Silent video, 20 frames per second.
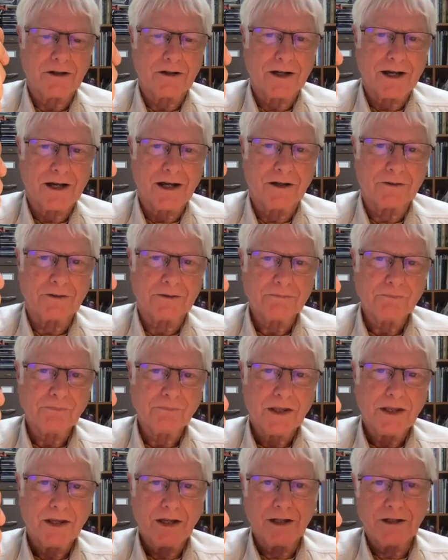out
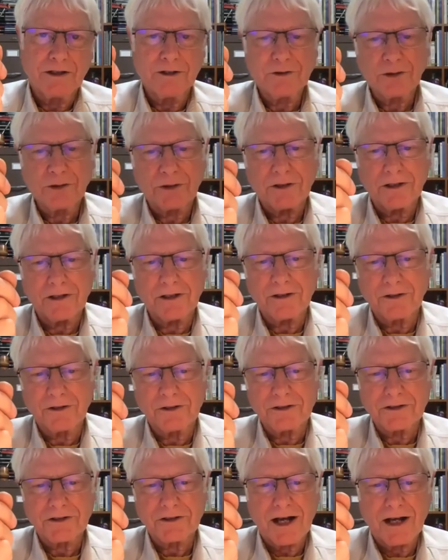and he took it into the
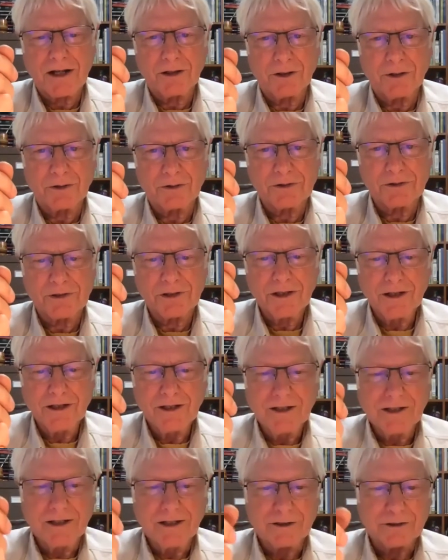shallows
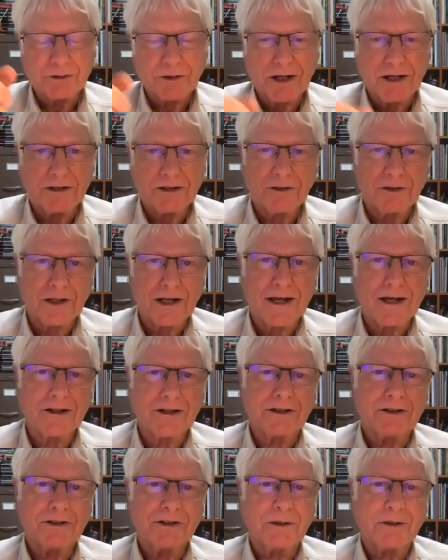and tried to land
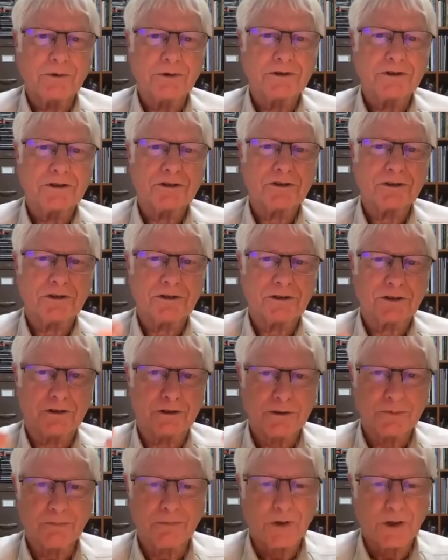it. And there was just this
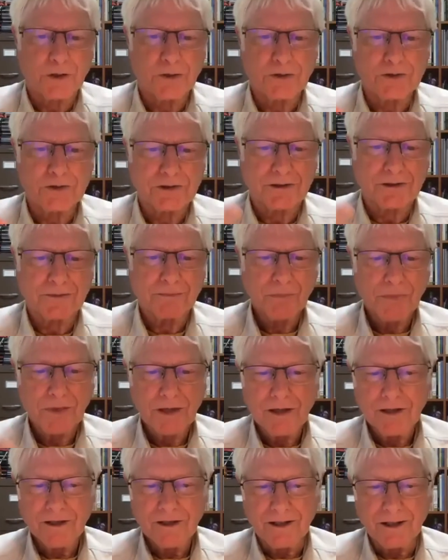explosion.
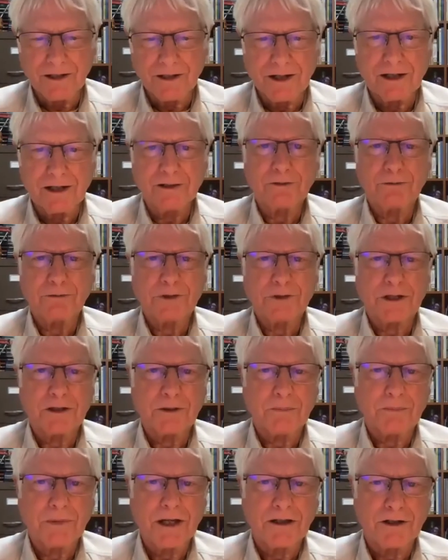And I lived on
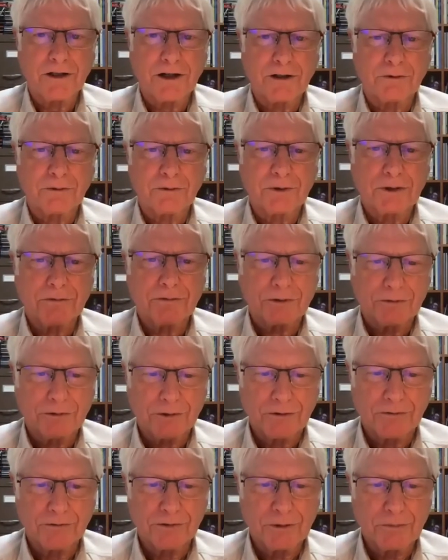the Mekong River for
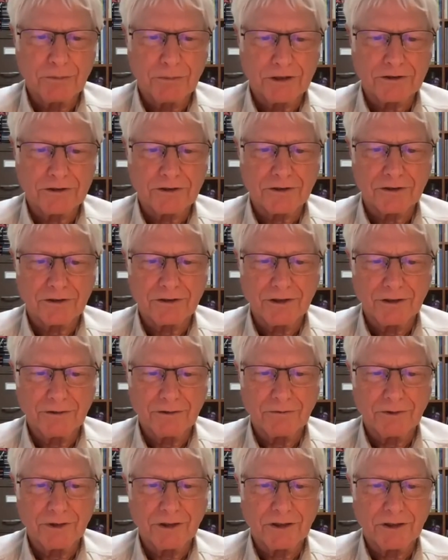a few months in,
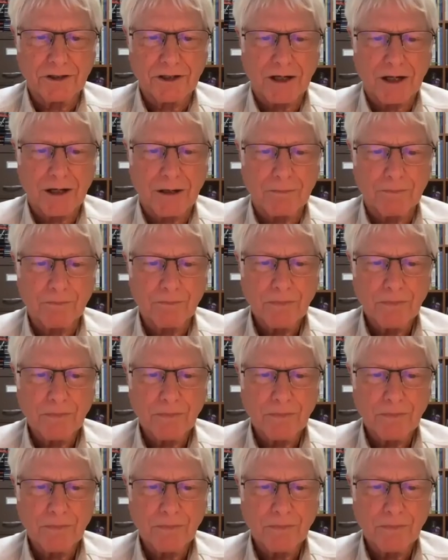in Vietnam.